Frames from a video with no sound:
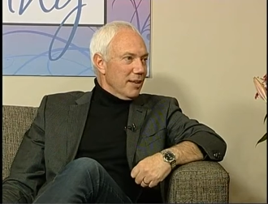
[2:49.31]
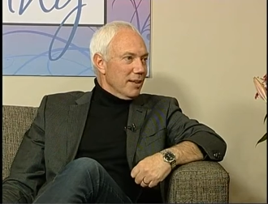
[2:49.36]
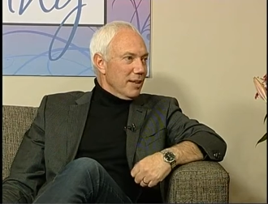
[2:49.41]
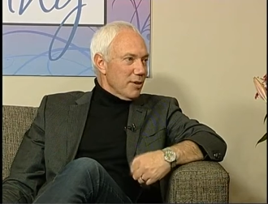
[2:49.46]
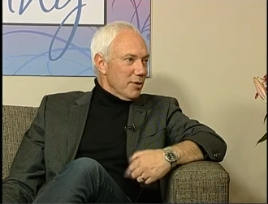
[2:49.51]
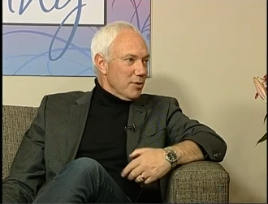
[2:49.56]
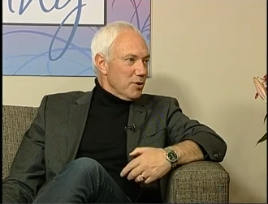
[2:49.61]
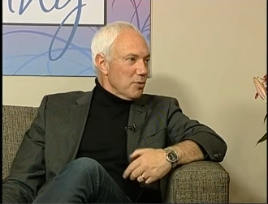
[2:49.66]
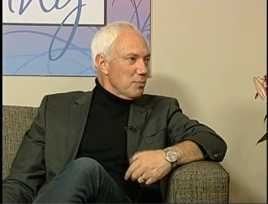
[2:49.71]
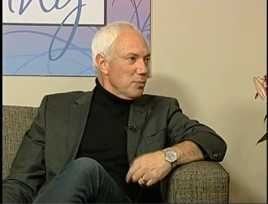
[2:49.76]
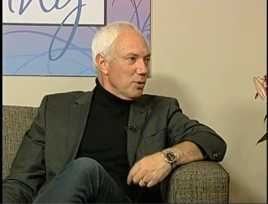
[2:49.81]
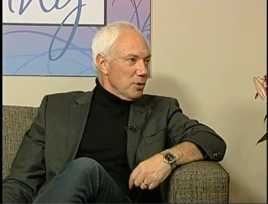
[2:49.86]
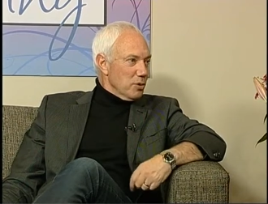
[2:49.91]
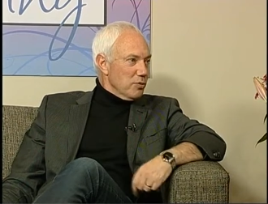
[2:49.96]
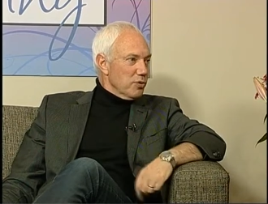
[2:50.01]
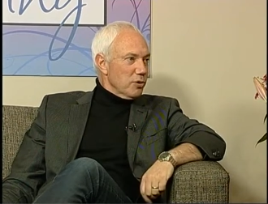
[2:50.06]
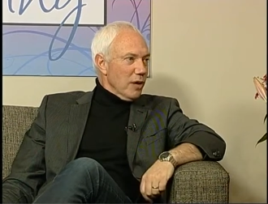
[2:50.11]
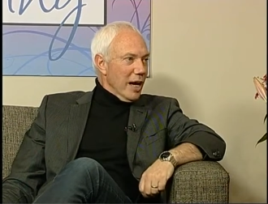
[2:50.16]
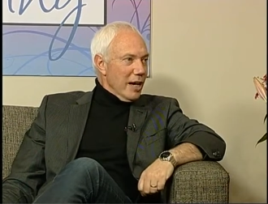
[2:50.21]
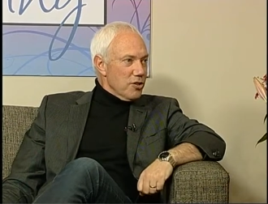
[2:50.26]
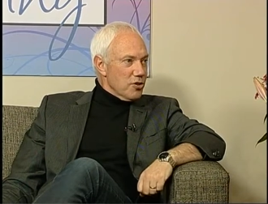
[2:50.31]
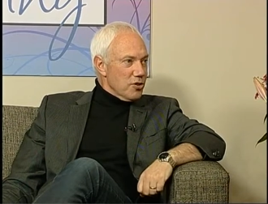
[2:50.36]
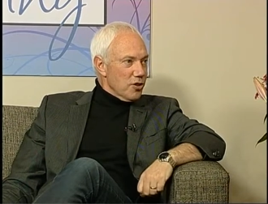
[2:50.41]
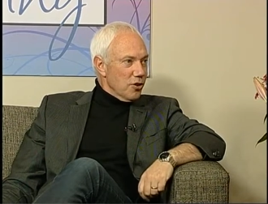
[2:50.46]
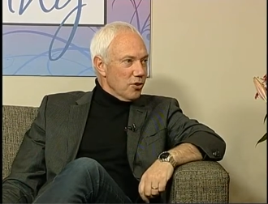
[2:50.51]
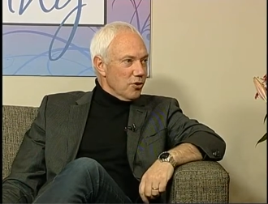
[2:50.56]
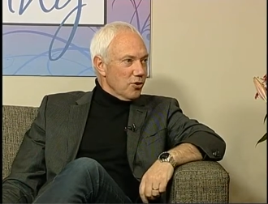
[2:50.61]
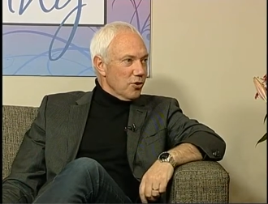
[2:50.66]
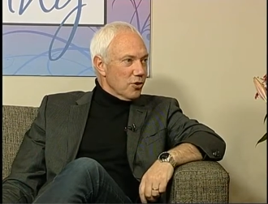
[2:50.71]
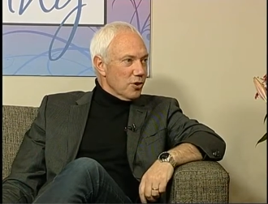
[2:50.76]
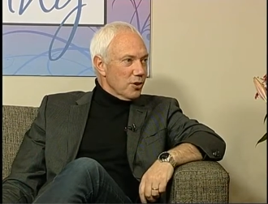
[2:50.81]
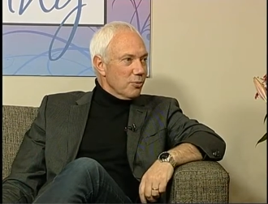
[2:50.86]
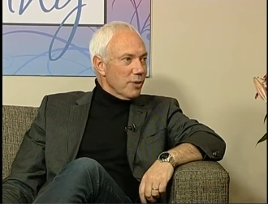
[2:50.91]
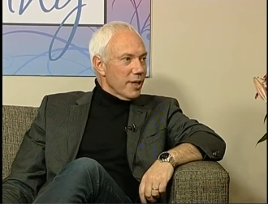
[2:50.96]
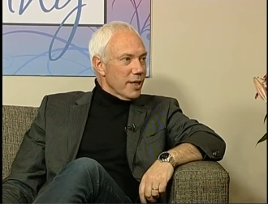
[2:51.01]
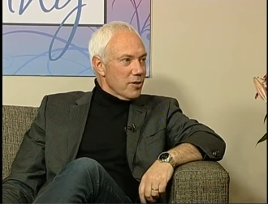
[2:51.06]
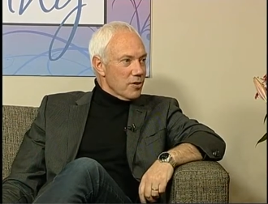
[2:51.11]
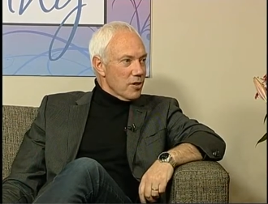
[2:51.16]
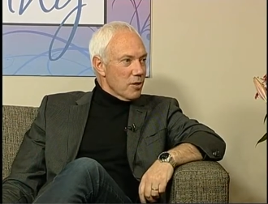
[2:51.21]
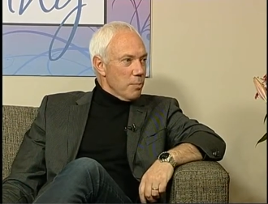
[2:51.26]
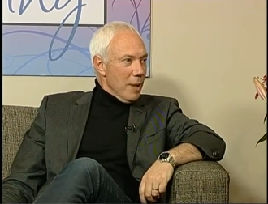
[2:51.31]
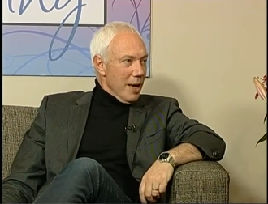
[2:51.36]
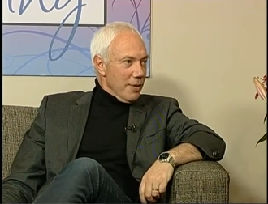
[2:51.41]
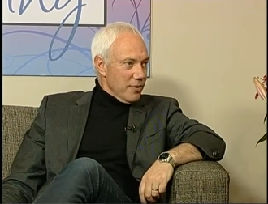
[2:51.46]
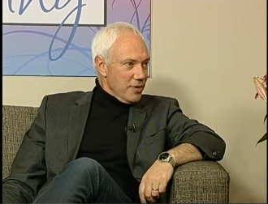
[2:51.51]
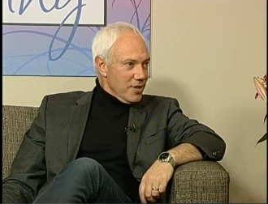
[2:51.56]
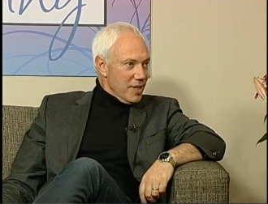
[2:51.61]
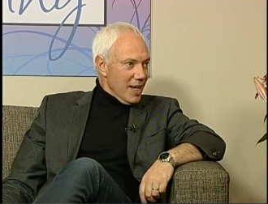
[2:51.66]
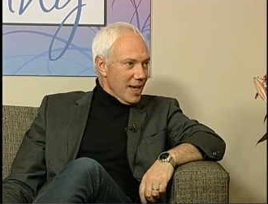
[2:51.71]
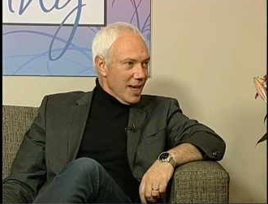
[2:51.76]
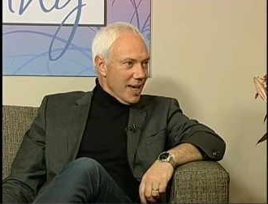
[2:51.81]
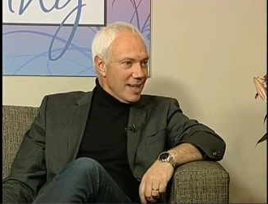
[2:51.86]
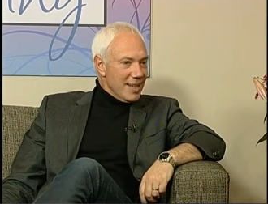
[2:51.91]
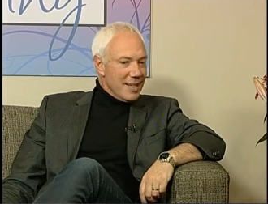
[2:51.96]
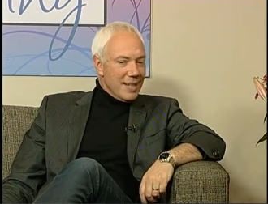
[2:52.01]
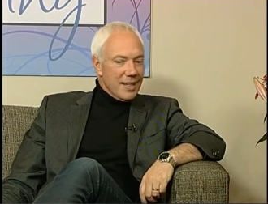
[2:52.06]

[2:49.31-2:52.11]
Lyttelton Port of Christchurch in the weeks and months ahead.